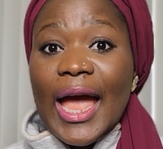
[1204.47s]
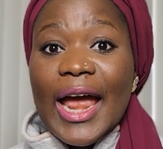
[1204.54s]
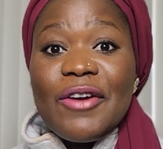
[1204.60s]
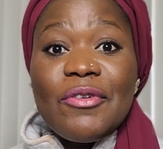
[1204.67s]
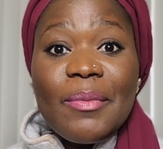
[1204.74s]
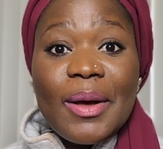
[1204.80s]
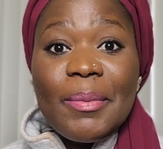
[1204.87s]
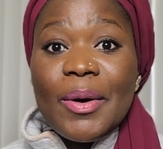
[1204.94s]

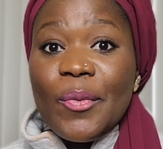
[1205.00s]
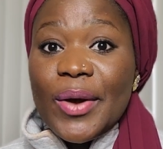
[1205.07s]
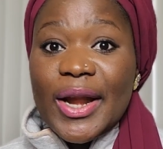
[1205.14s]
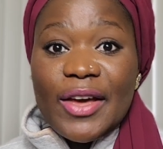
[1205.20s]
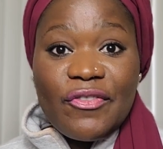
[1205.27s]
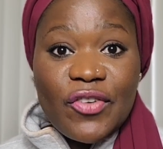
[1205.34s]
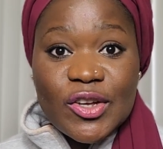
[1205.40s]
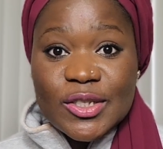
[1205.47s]
I remember
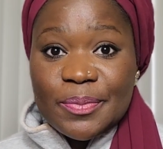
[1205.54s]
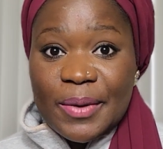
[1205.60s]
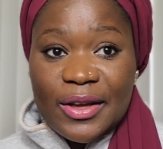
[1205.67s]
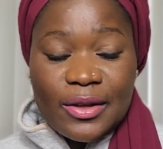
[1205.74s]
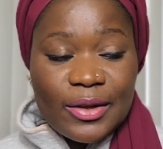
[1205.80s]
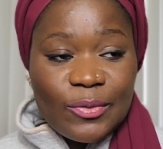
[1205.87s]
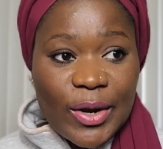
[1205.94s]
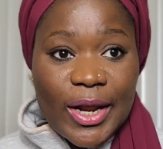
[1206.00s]
when I
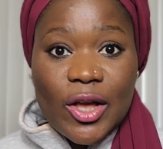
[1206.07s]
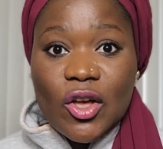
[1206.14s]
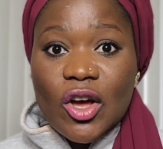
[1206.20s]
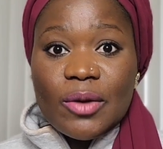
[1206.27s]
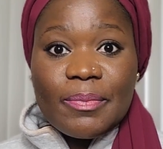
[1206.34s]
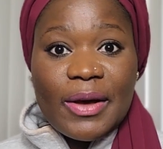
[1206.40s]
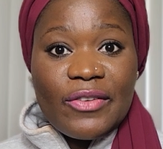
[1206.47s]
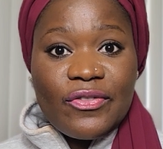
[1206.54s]

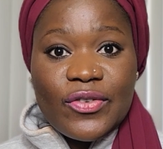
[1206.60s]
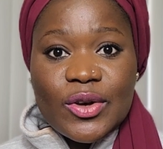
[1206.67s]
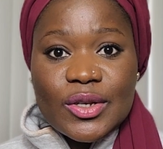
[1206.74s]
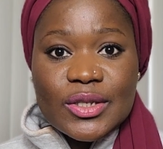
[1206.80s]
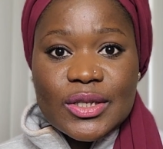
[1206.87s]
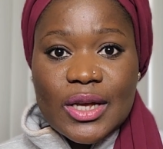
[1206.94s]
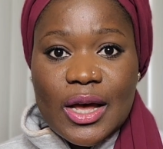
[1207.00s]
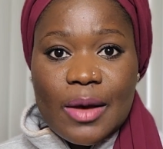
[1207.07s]
got my
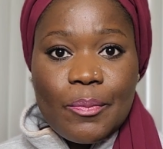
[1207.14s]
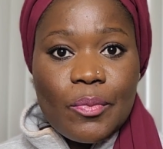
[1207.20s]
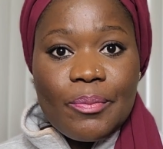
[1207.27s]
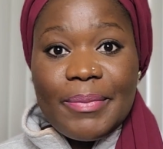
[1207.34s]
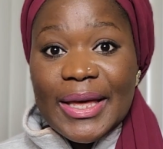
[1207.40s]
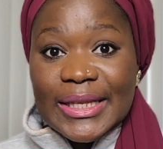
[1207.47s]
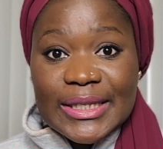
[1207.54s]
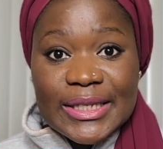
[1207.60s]
first
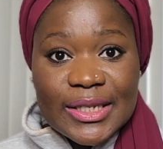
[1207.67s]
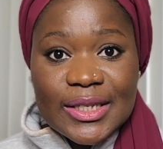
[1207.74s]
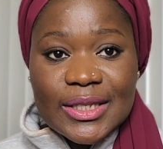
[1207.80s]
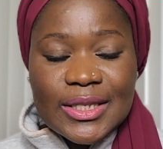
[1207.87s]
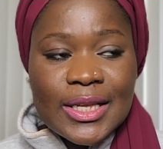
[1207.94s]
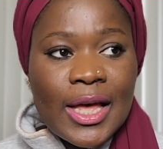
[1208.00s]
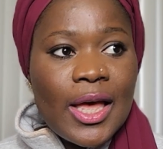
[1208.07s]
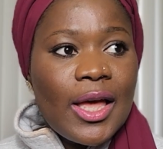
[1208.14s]

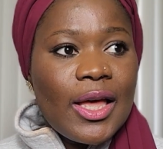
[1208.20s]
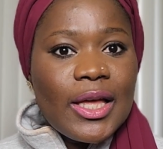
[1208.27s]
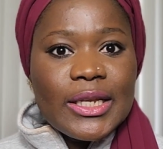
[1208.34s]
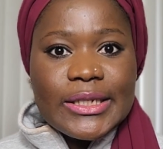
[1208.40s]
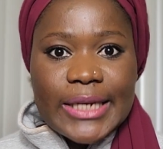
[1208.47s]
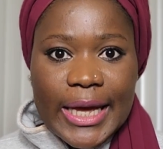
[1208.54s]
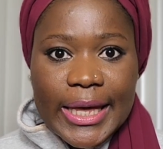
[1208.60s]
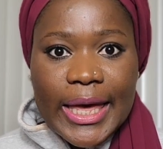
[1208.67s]
mentees,
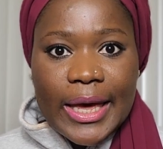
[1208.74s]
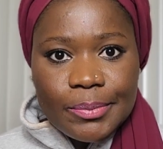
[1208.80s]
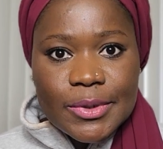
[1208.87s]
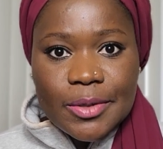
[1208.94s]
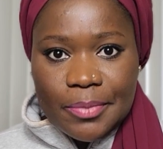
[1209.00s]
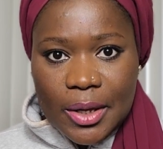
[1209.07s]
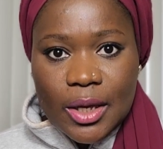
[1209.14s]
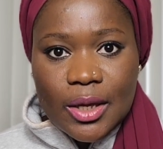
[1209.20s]
they
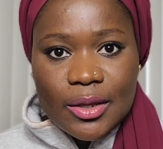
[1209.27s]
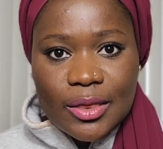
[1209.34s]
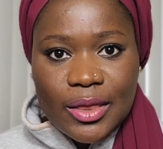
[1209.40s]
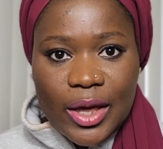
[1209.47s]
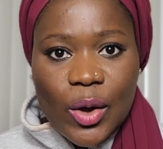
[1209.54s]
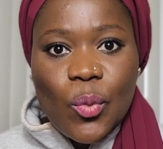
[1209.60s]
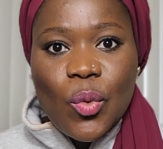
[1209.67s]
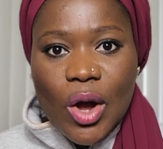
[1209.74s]
came to me.
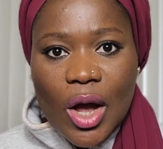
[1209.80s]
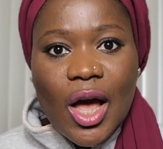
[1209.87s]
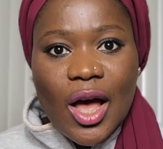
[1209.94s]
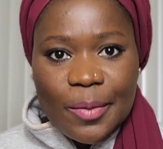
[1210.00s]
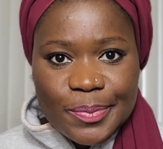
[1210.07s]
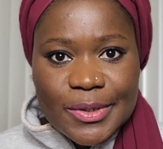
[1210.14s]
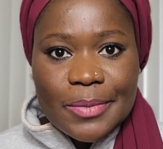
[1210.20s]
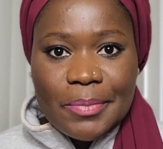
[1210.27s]
They
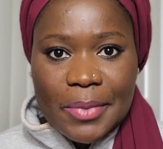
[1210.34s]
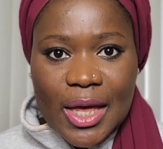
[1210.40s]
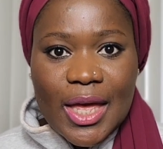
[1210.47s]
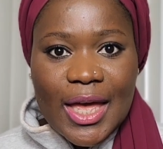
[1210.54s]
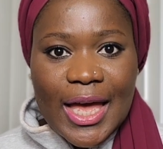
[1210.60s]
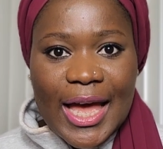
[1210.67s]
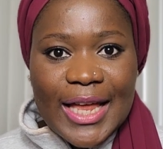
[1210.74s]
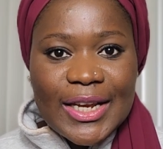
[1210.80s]
walk up to
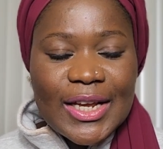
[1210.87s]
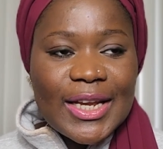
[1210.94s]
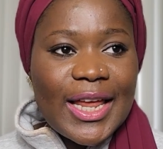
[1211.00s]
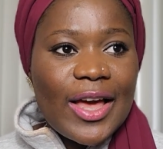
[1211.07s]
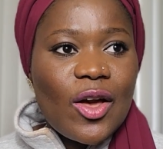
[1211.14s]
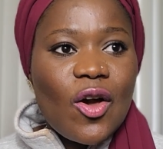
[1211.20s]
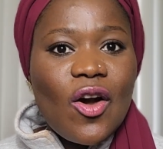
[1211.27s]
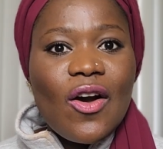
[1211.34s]
me and they're
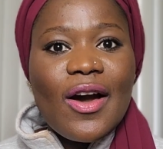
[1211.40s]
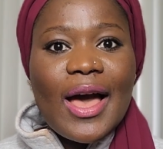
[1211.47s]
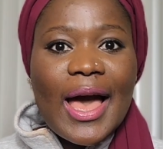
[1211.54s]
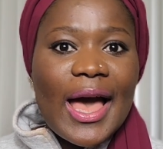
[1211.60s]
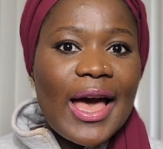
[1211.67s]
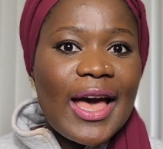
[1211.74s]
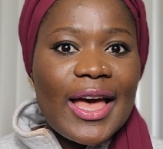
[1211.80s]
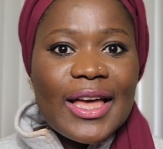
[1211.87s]
like, "Oh,
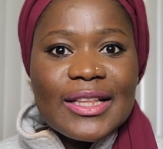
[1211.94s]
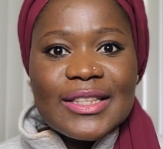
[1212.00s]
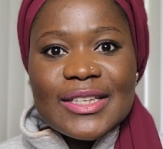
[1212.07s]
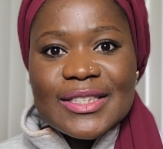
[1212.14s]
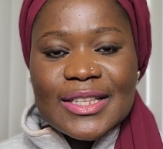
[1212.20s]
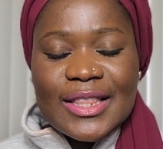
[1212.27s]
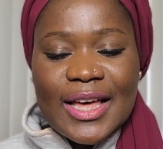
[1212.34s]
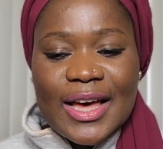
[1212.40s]
hi,
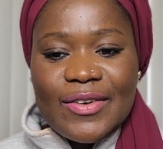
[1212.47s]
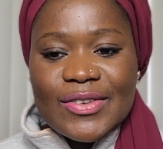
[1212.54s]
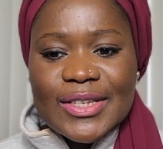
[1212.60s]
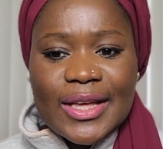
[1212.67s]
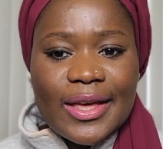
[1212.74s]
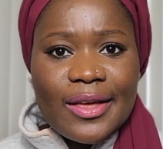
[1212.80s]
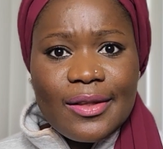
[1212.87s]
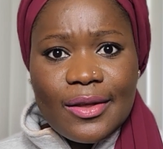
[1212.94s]
this and that." I was
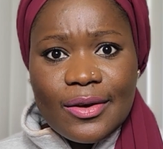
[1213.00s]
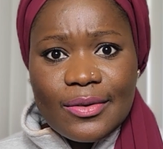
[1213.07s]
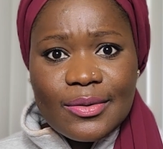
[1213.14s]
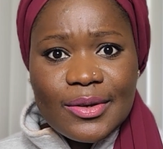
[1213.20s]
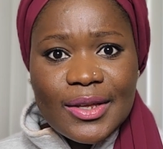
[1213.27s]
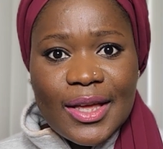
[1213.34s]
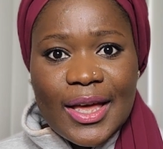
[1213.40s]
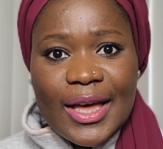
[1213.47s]
like, "Hello."